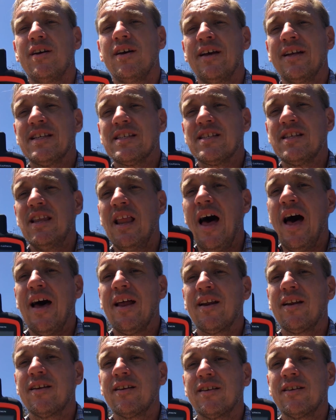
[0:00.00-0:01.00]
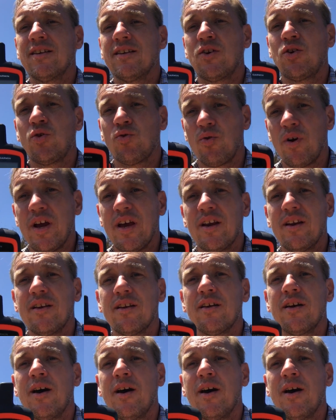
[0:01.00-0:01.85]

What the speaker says: it's not great.